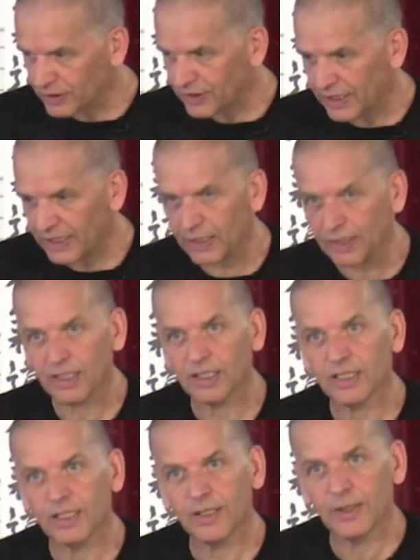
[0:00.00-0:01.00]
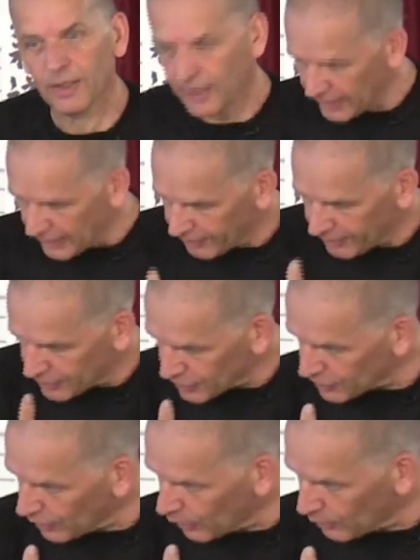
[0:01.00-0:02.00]
to here and everything
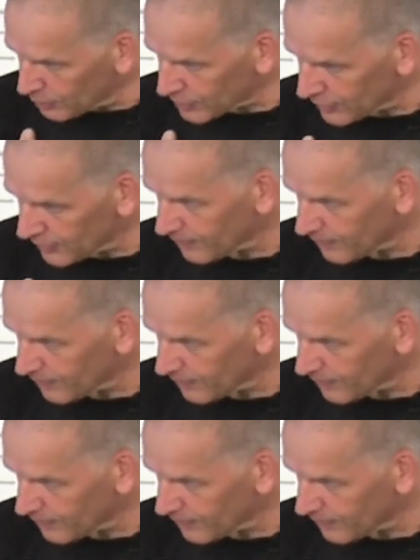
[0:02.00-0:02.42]
stops.